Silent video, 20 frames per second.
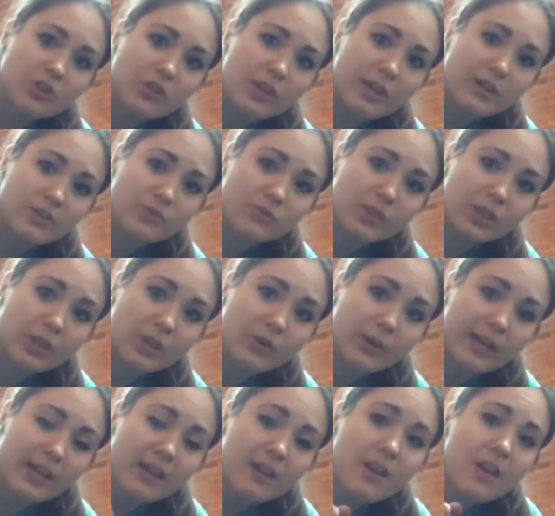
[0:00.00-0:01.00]
show you guys really
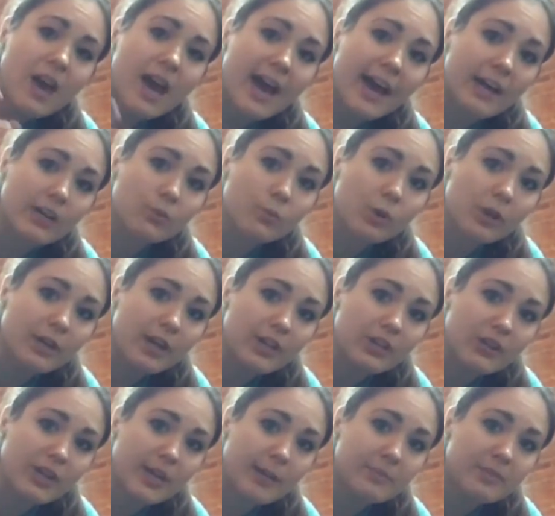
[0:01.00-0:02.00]
quick how to work
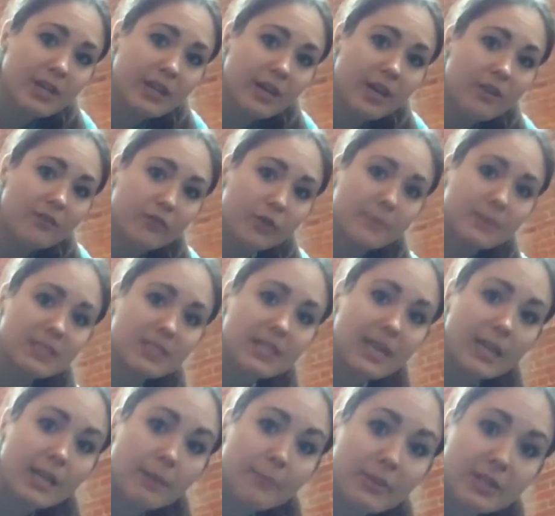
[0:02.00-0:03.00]
on your hip tuck from a standing